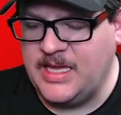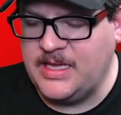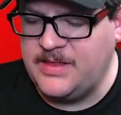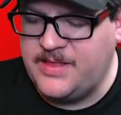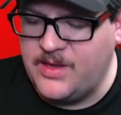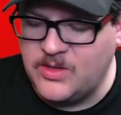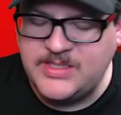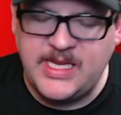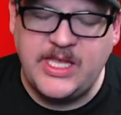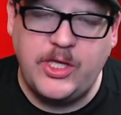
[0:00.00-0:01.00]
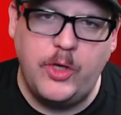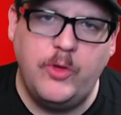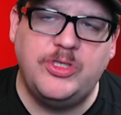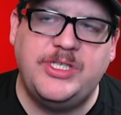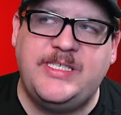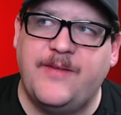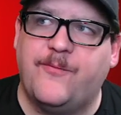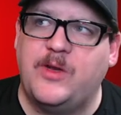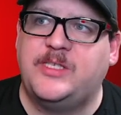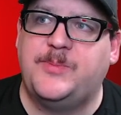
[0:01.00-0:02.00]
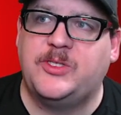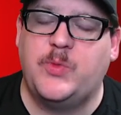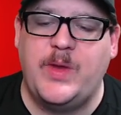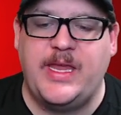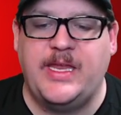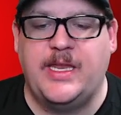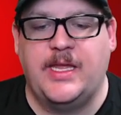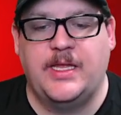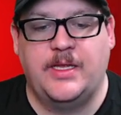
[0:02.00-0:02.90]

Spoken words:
there's a huge difference between